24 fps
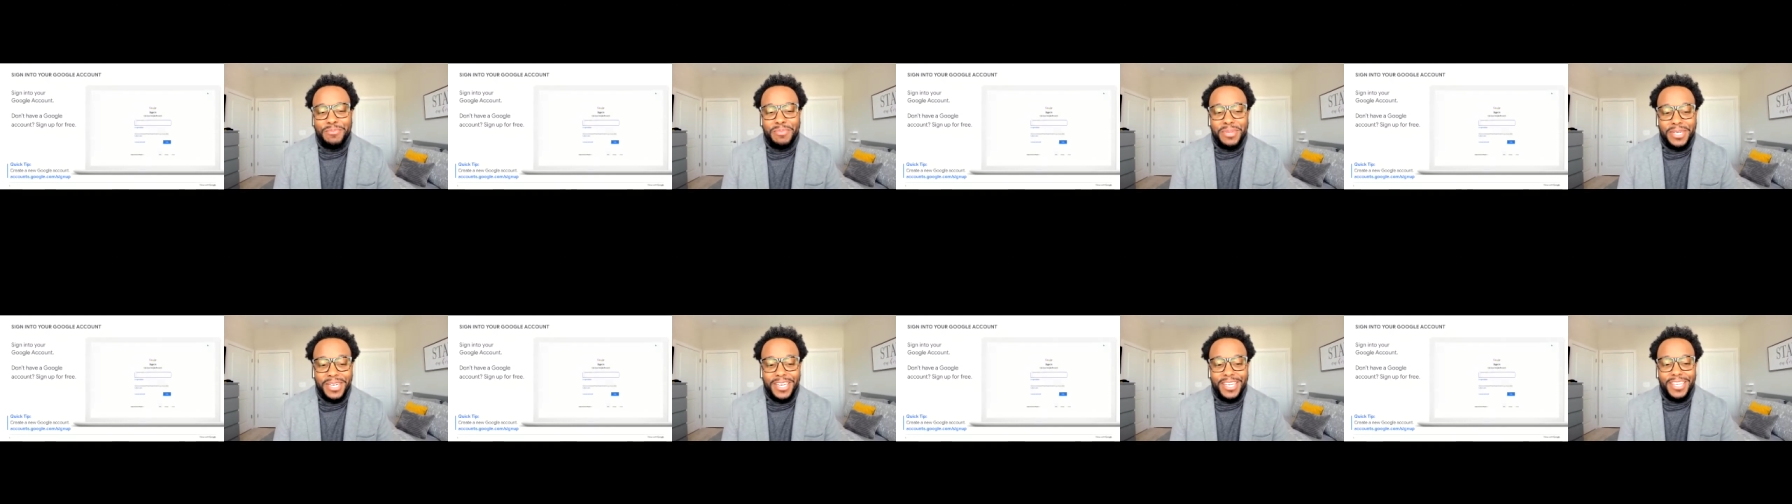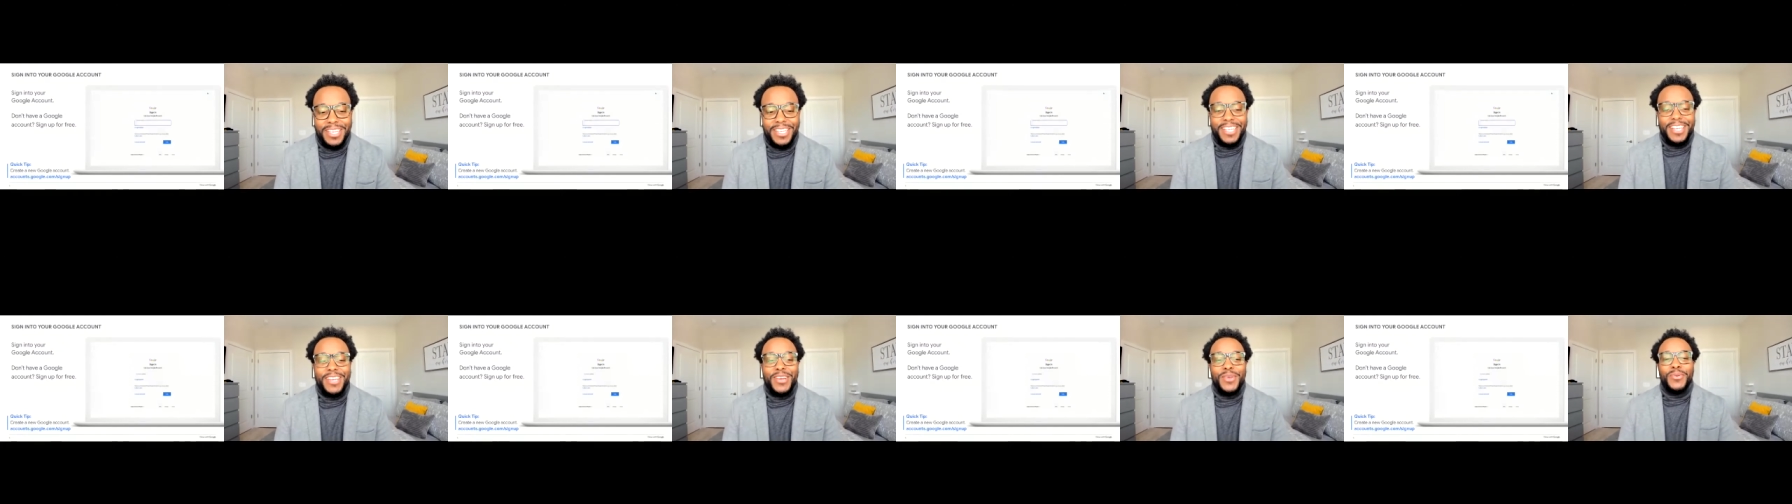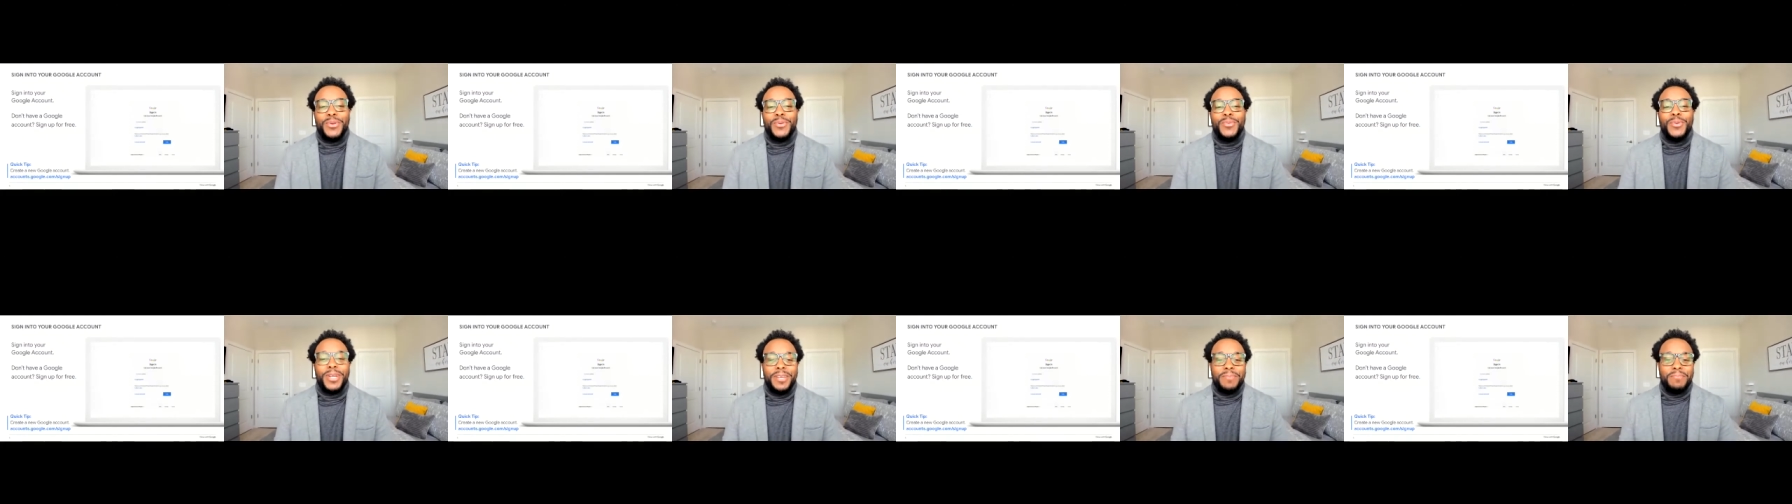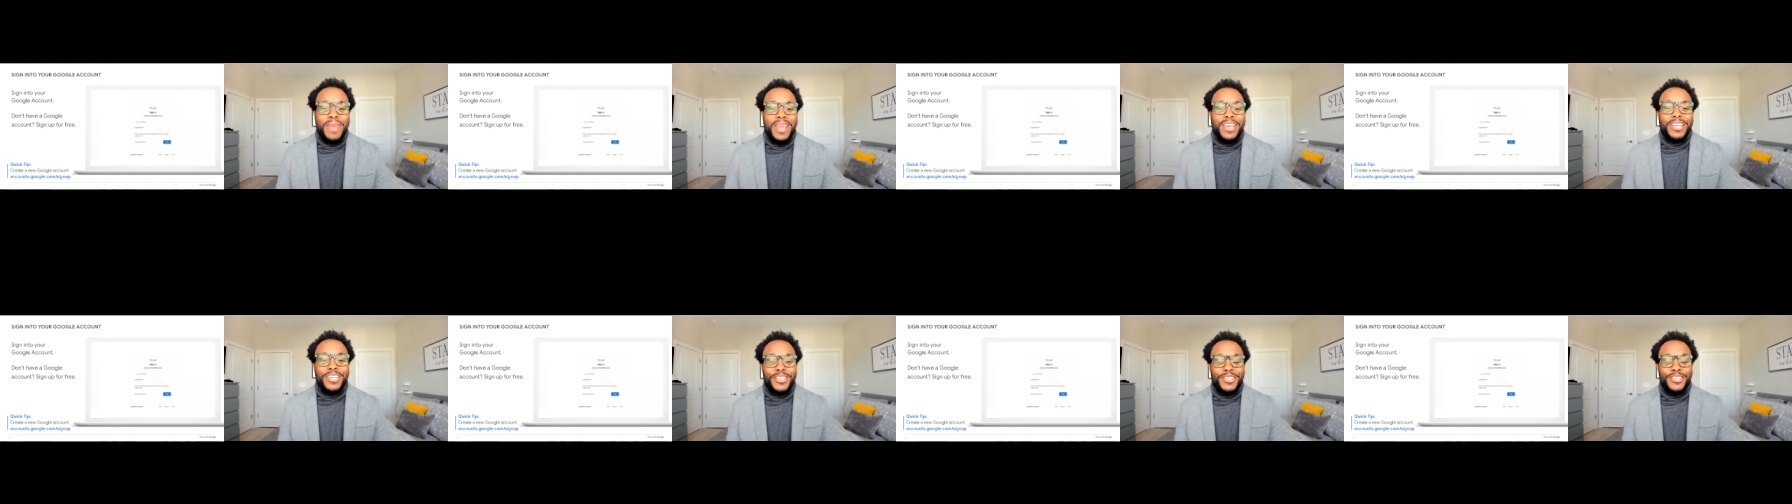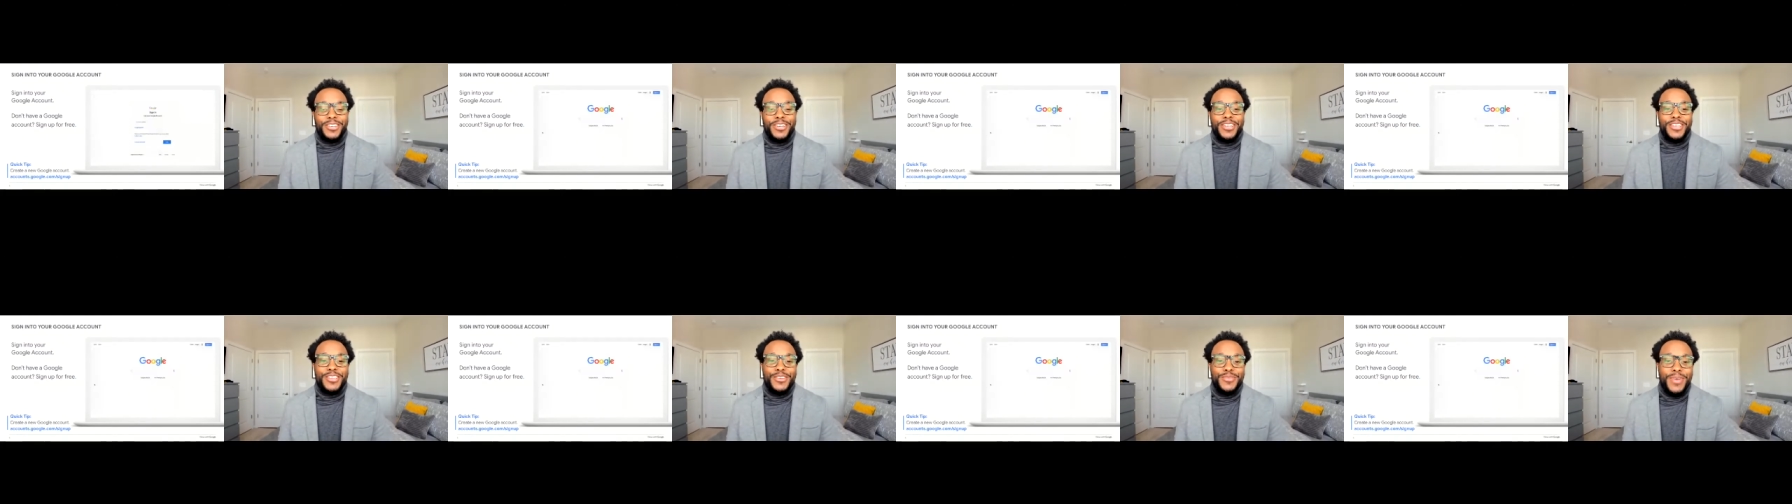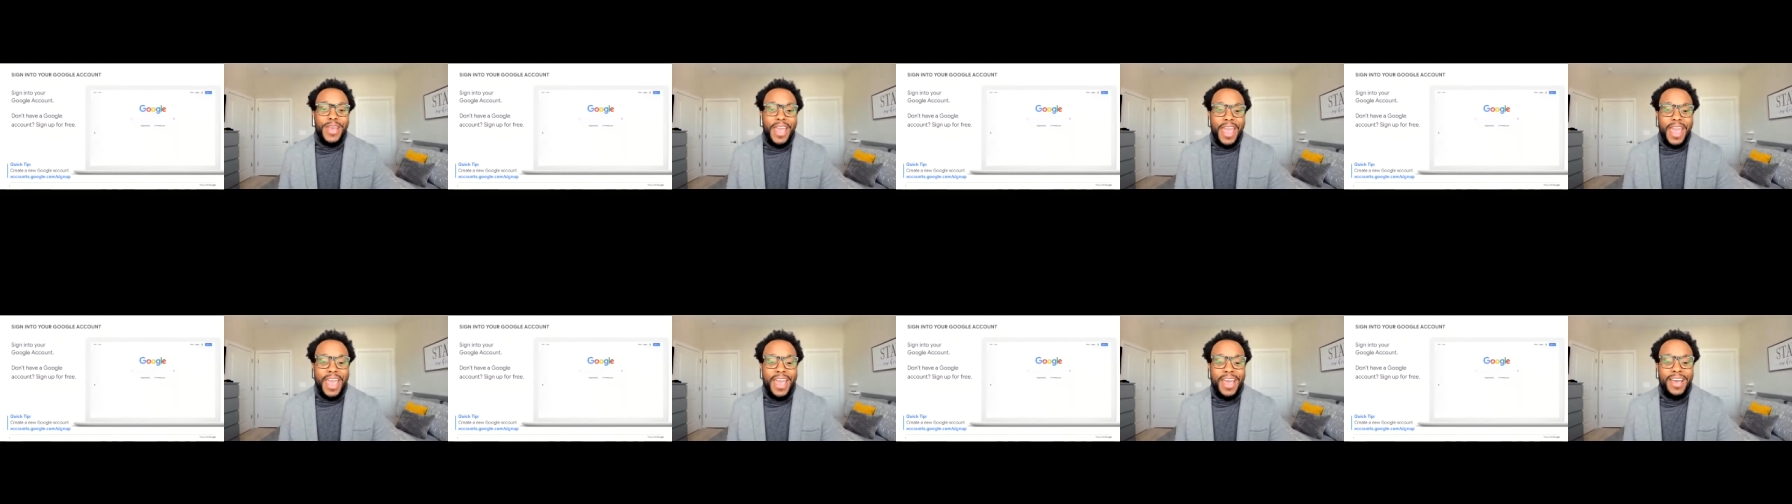but we want to make sure you
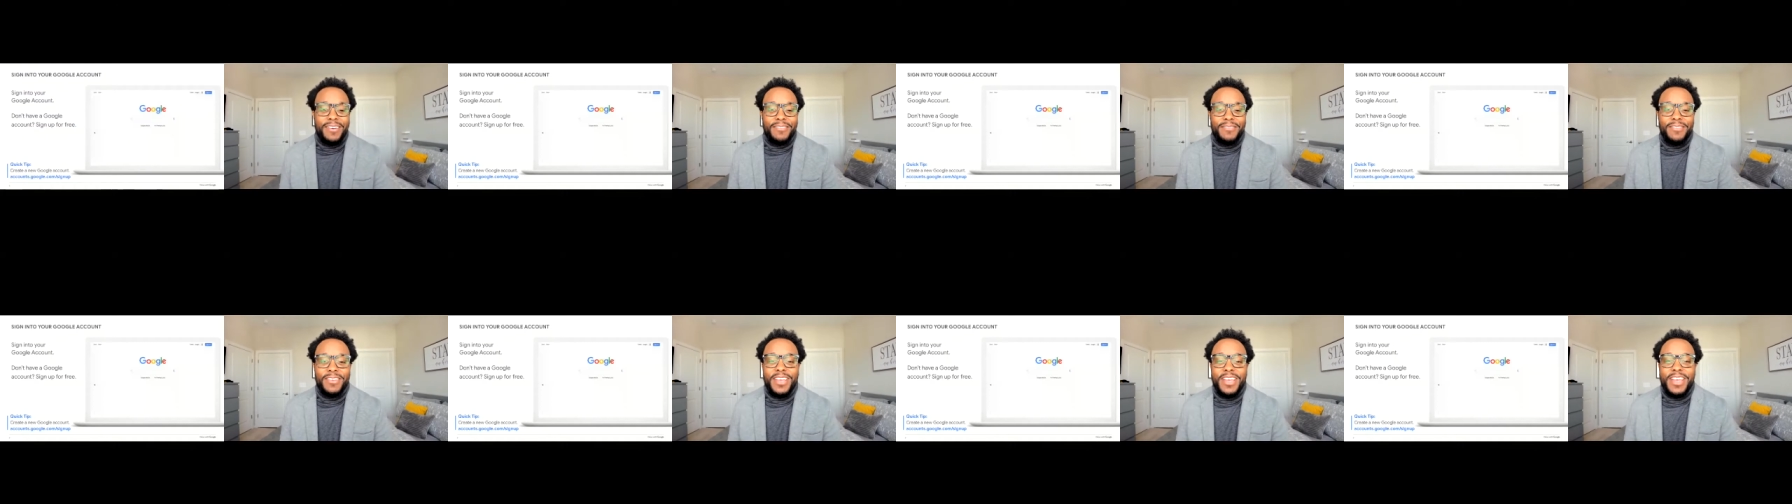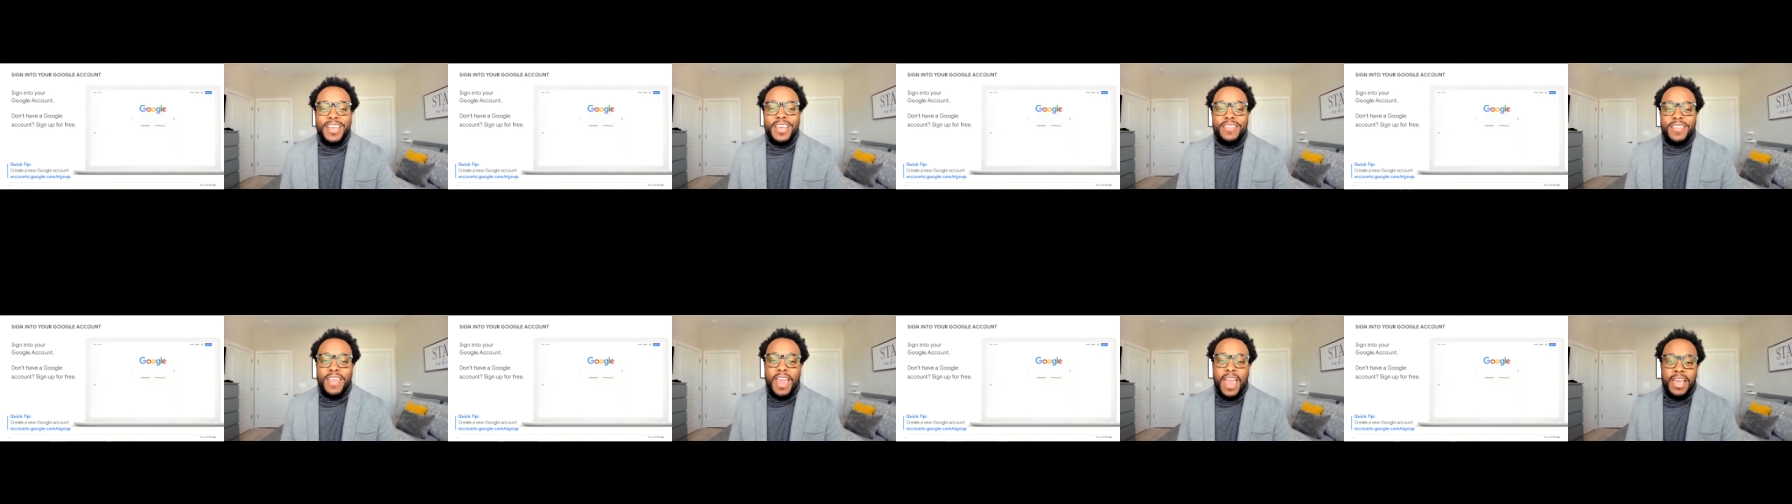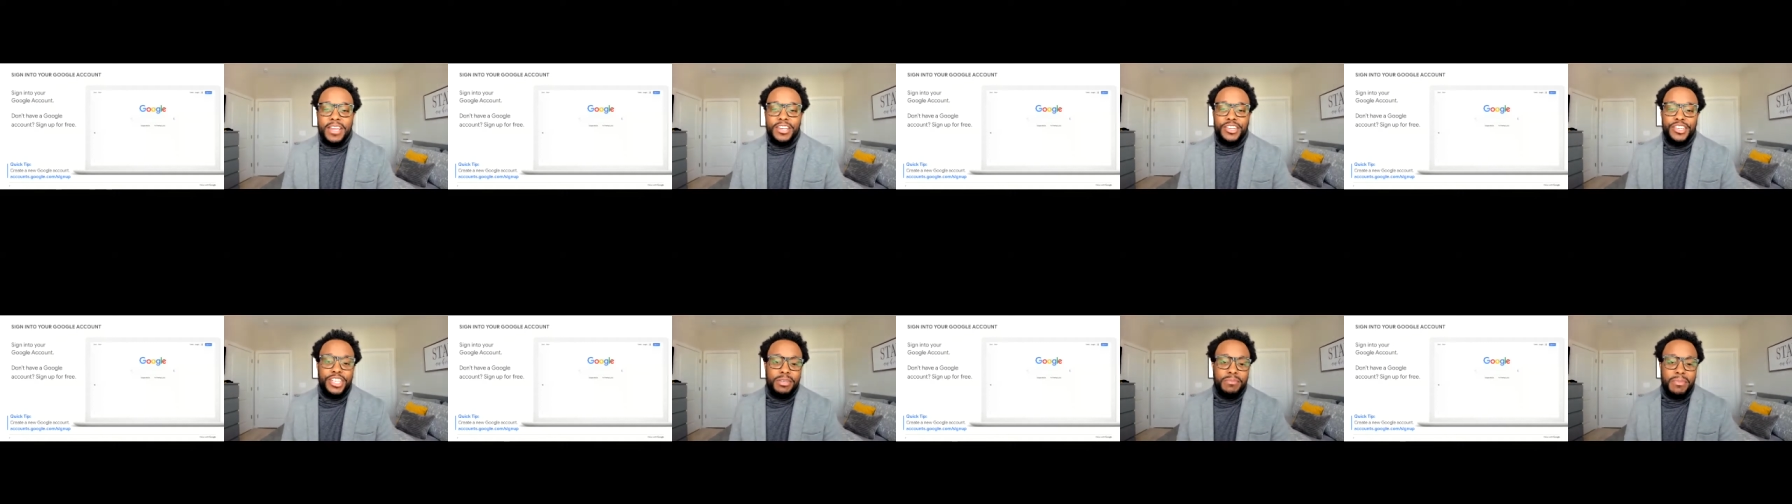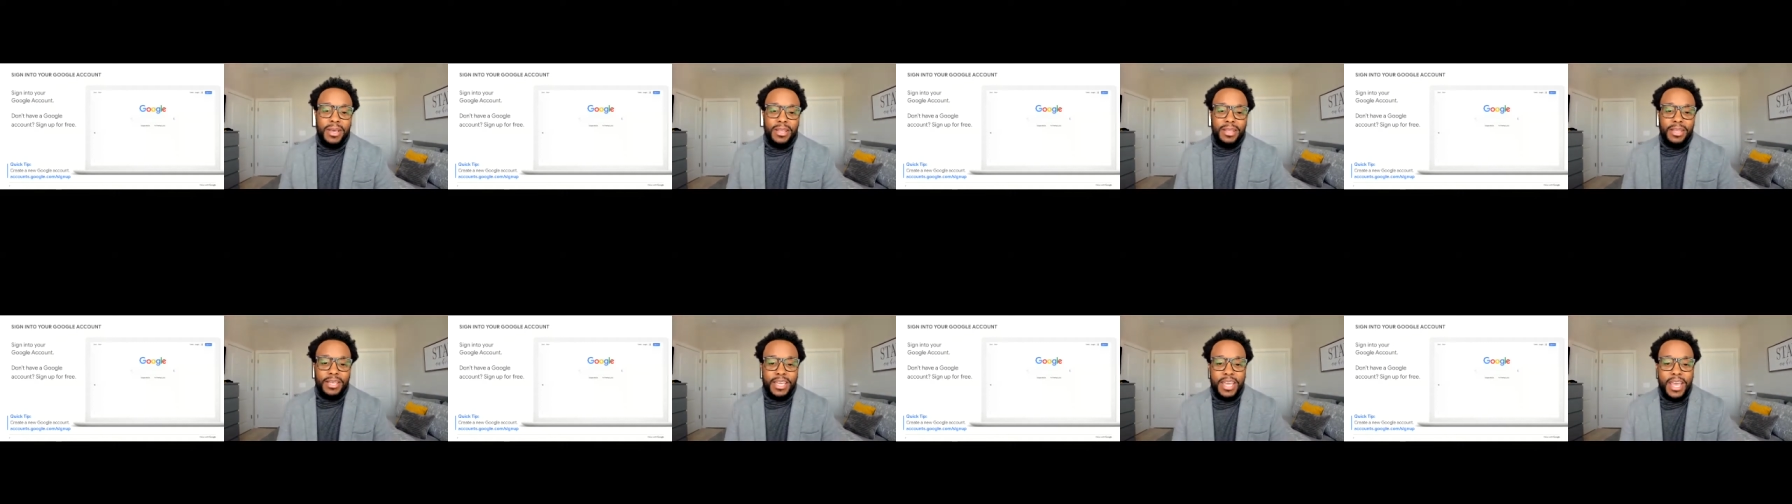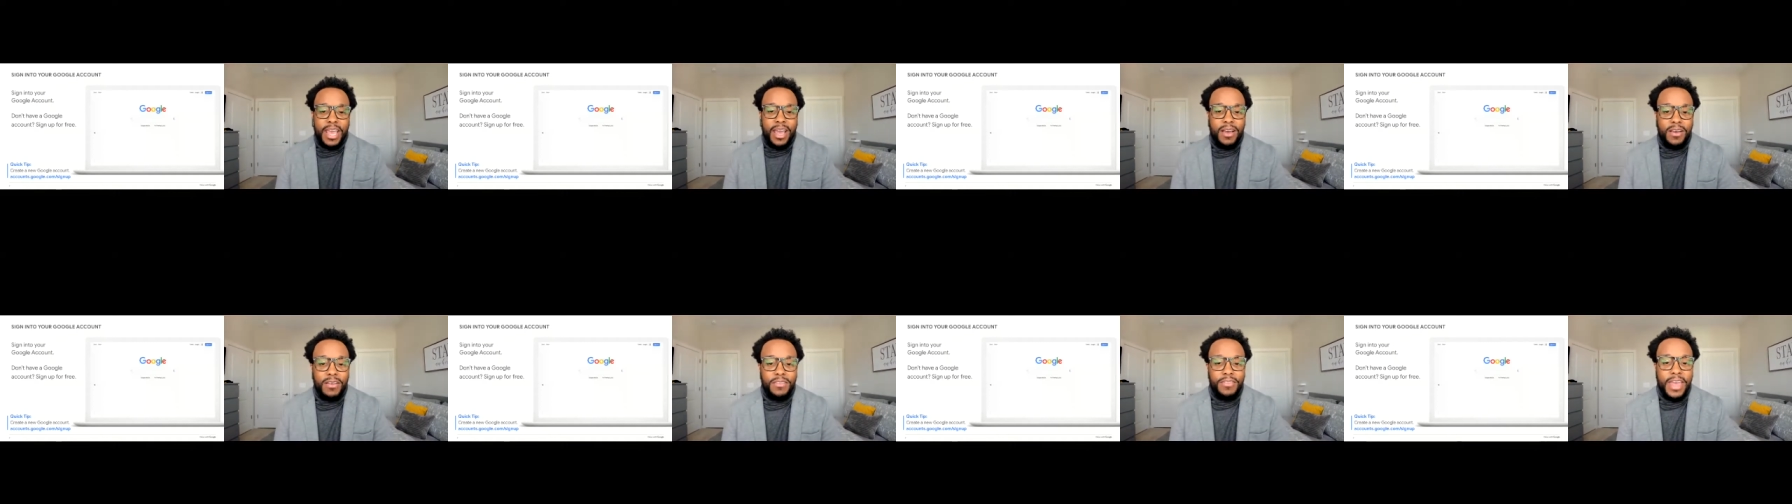have that Gmail account.